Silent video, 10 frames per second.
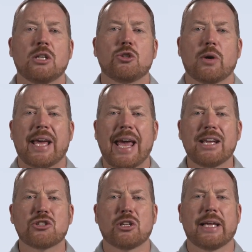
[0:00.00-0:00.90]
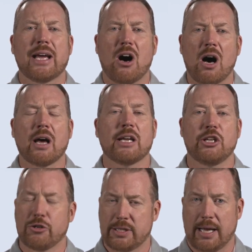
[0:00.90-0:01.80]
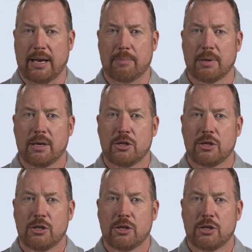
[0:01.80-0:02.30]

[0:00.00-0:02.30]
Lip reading: to occasionally audit your setup,